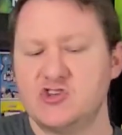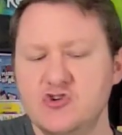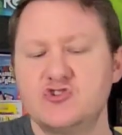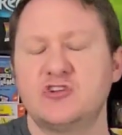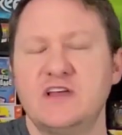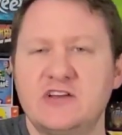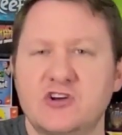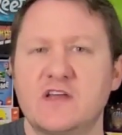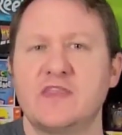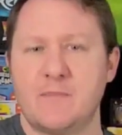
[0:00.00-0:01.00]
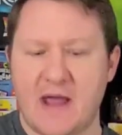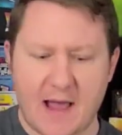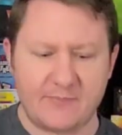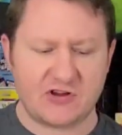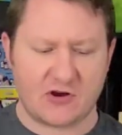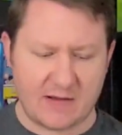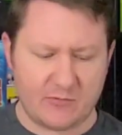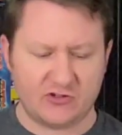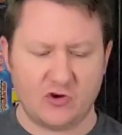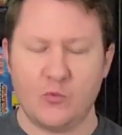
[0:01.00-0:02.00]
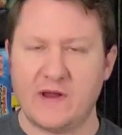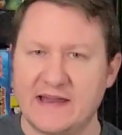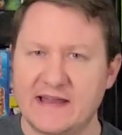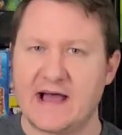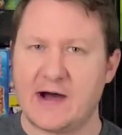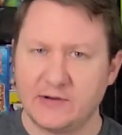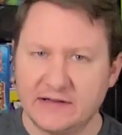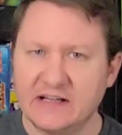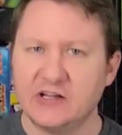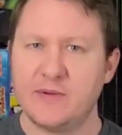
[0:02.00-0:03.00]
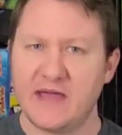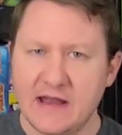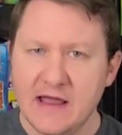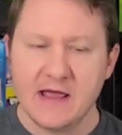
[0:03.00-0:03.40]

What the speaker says: Usually during the maps, you're able to wean it down a little bit.